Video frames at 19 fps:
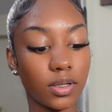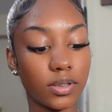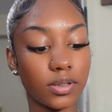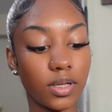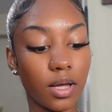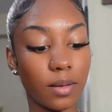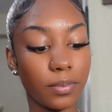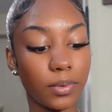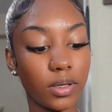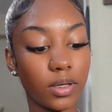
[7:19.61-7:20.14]

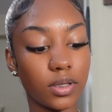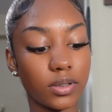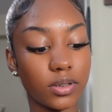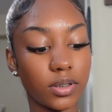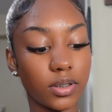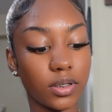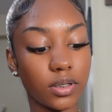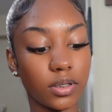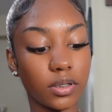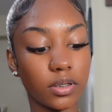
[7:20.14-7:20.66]
dab it
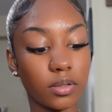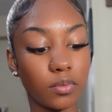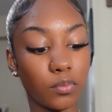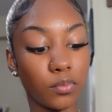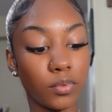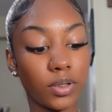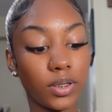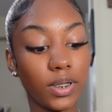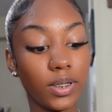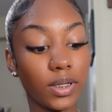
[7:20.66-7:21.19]
into here
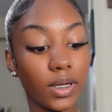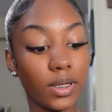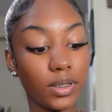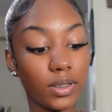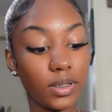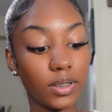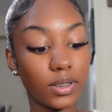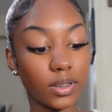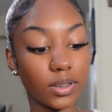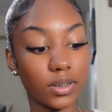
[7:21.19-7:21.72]
really
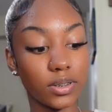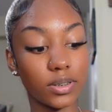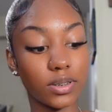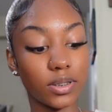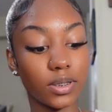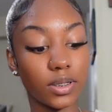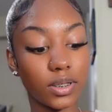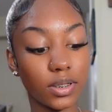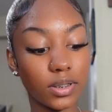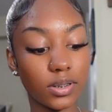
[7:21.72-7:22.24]
lightly because
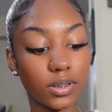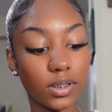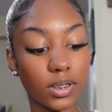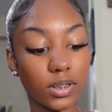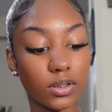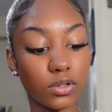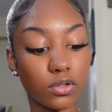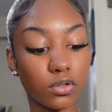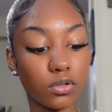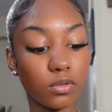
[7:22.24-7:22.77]
this
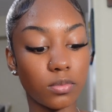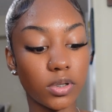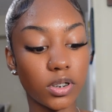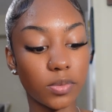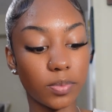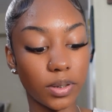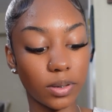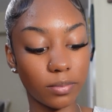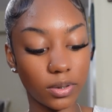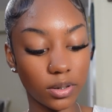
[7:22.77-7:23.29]
has so
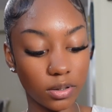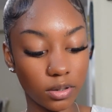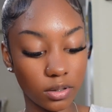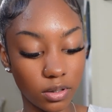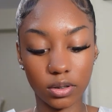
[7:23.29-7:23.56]
much pigment.